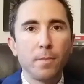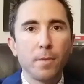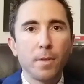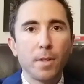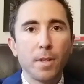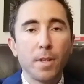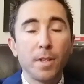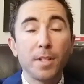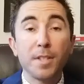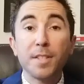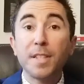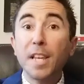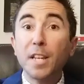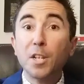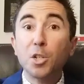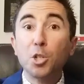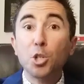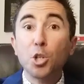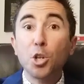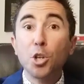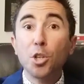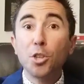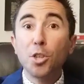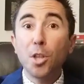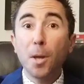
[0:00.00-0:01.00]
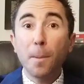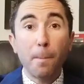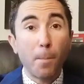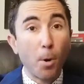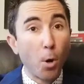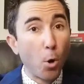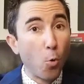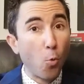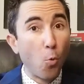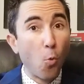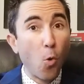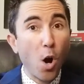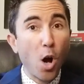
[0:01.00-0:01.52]
Section number
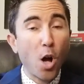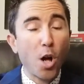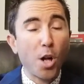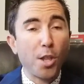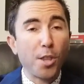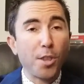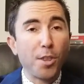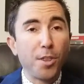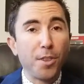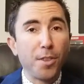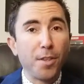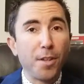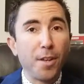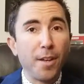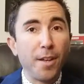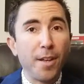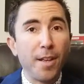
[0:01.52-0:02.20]
one,